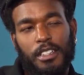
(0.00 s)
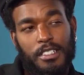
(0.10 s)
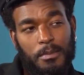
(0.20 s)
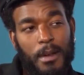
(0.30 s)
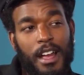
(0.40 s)

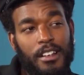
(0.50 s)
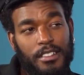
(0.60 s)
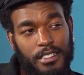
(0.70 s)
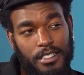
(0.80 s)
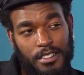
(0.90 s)

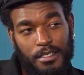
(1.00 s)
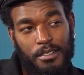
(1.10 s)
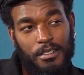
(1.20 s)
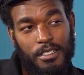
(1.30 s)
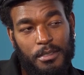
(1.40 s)
aspired to
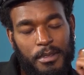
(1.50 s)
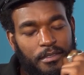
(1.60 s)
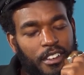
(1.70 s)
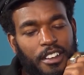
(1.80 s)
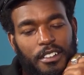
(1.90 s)
do, to be
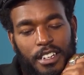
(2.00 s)
fair.